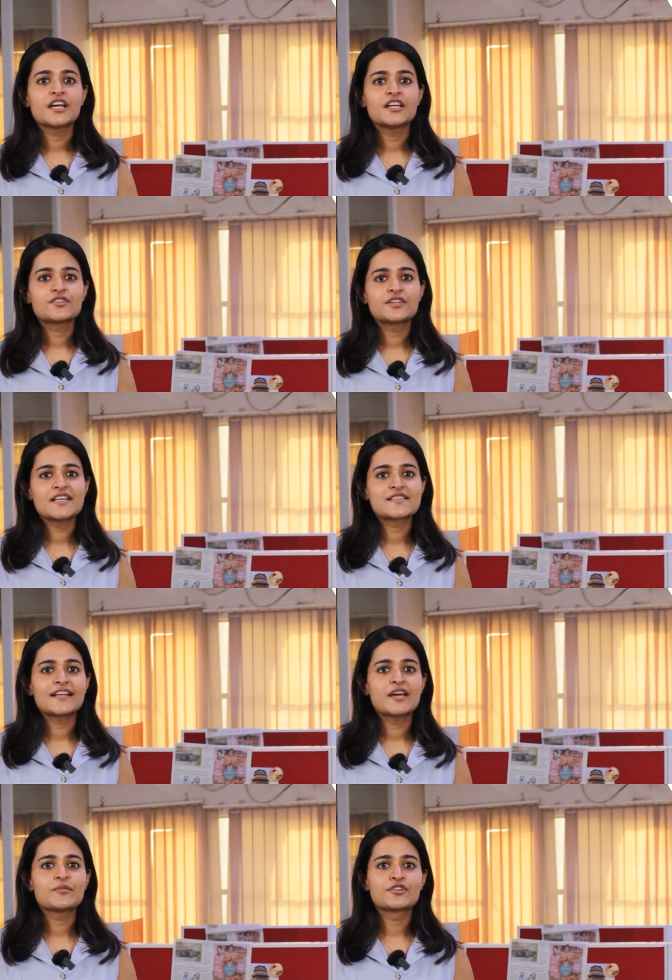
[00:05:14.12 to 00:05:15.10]
In today's
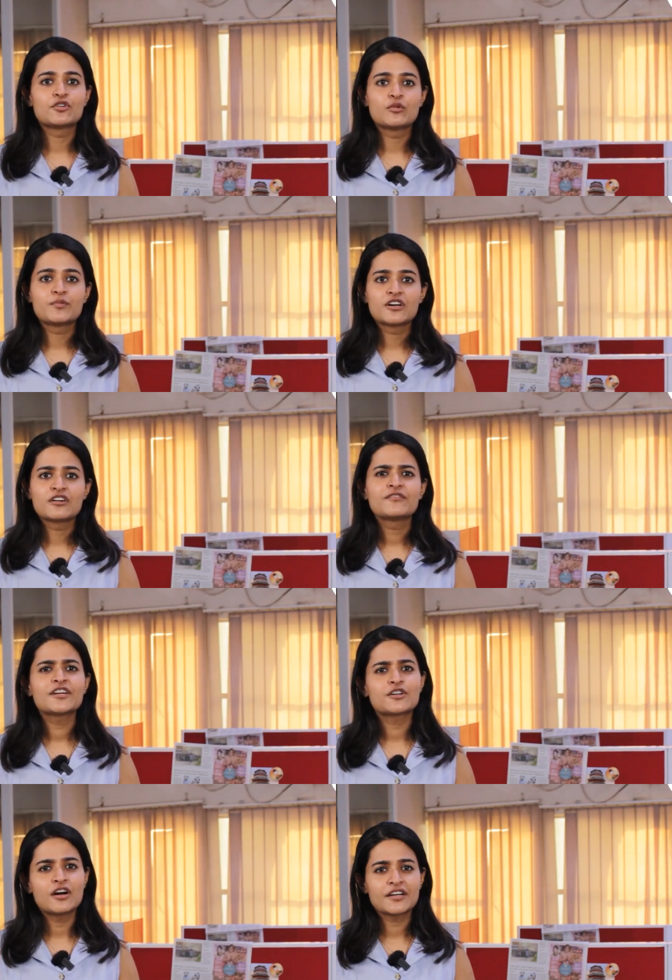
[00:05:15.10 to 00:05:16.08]
Climate Hope,
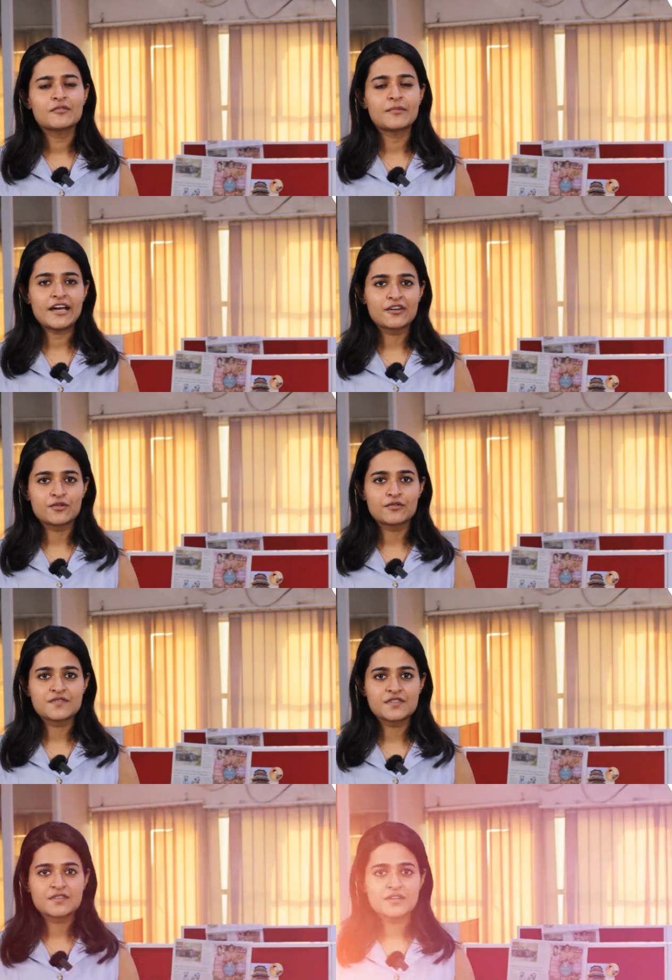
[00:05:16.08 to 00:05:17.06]
we're talking mangroves.